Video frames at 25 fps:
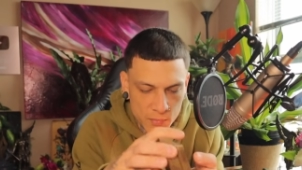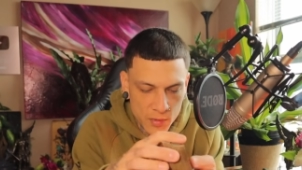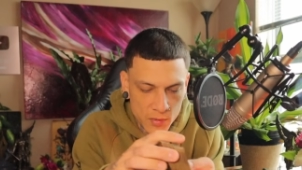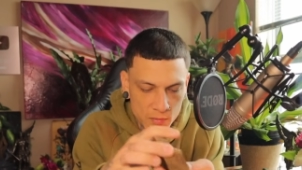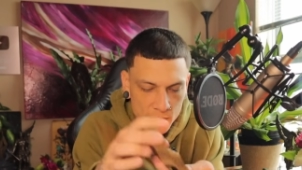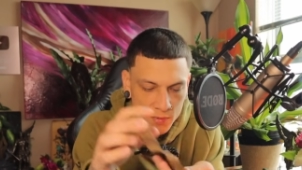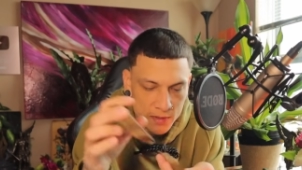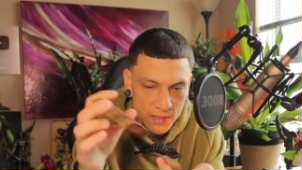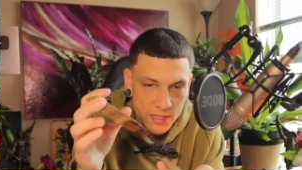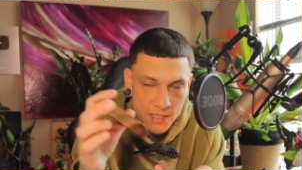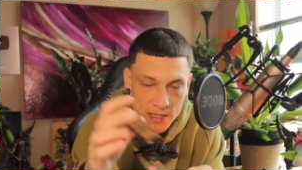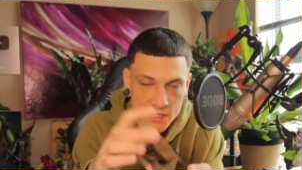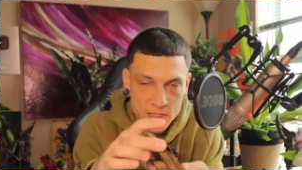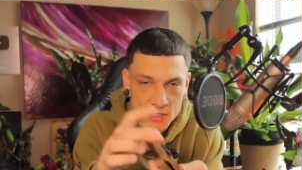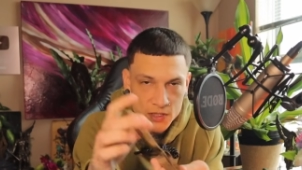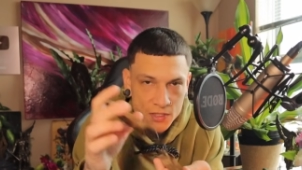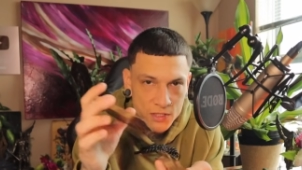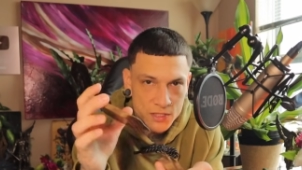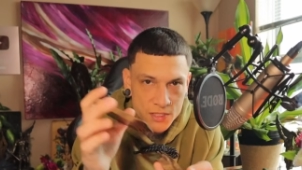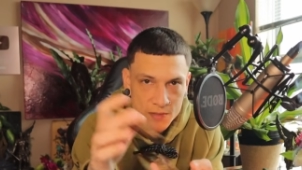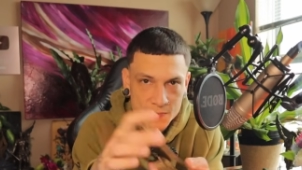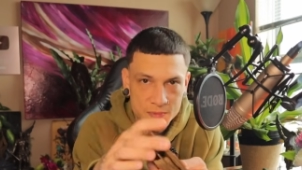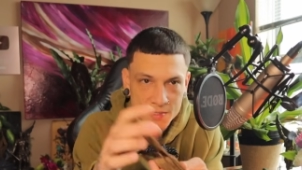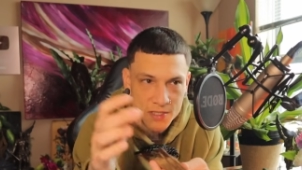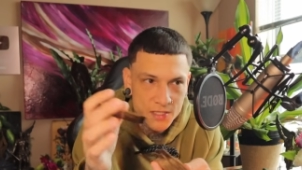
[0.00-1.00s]
but
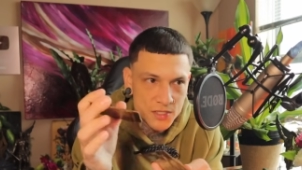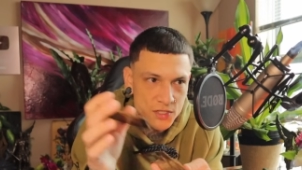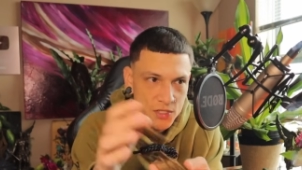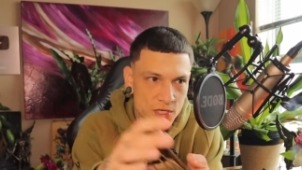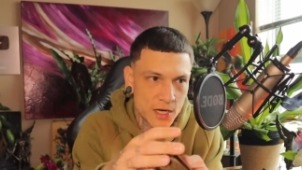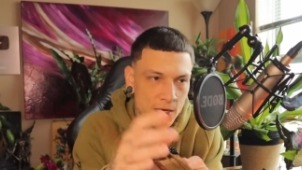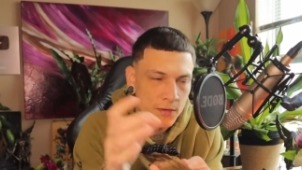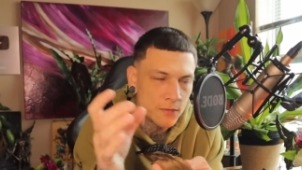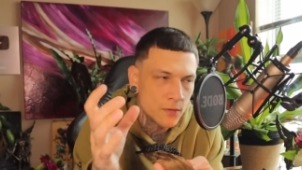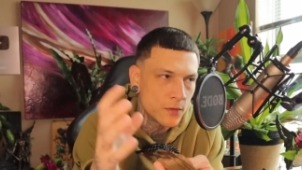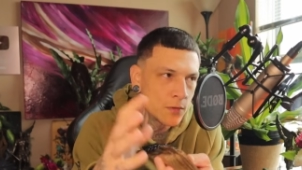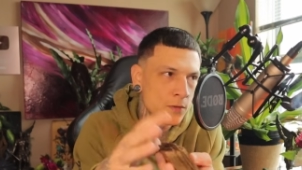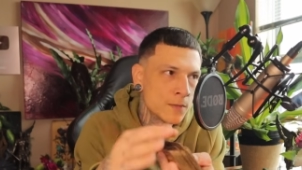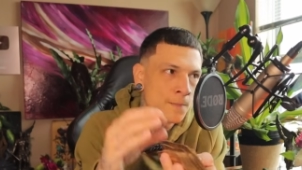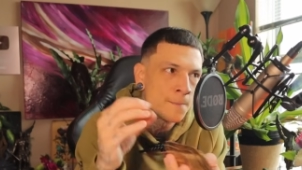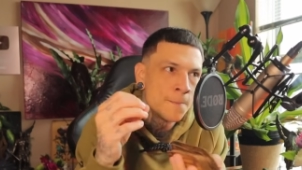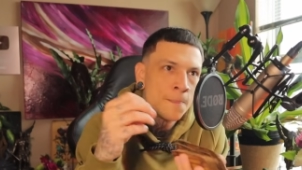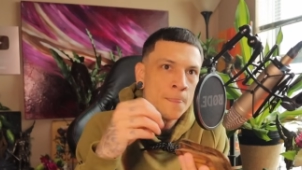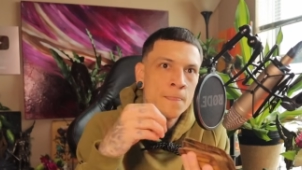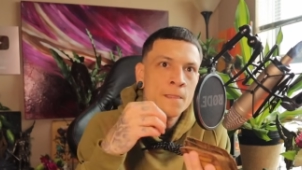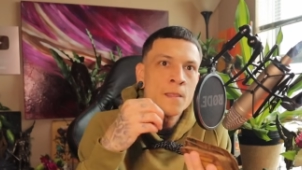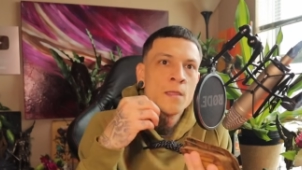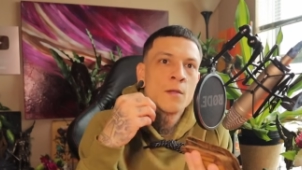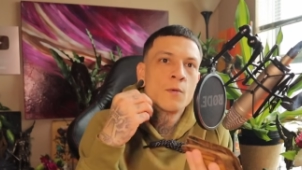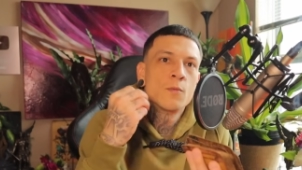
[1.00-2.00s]
relationships in general,
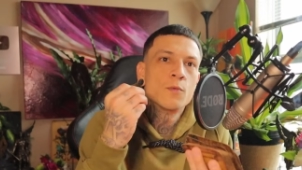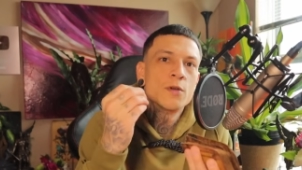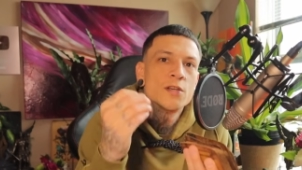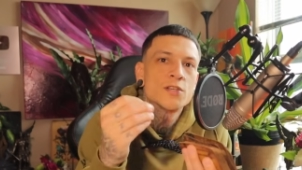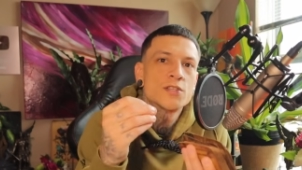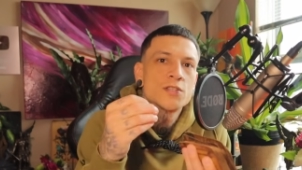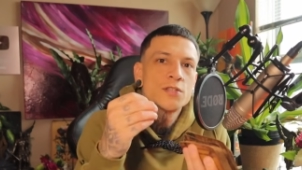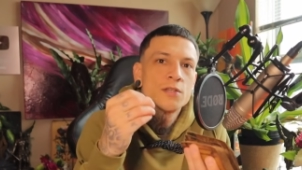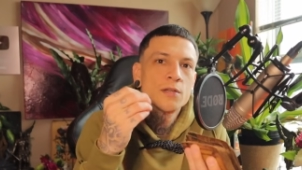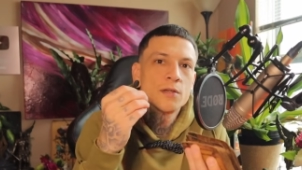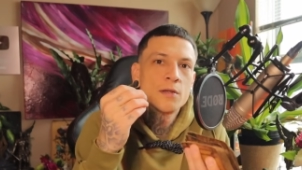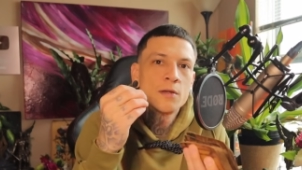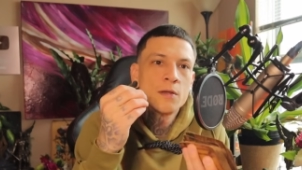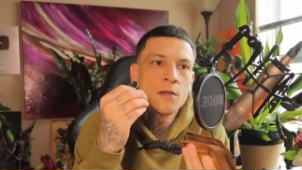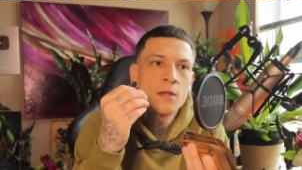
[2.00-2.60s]
which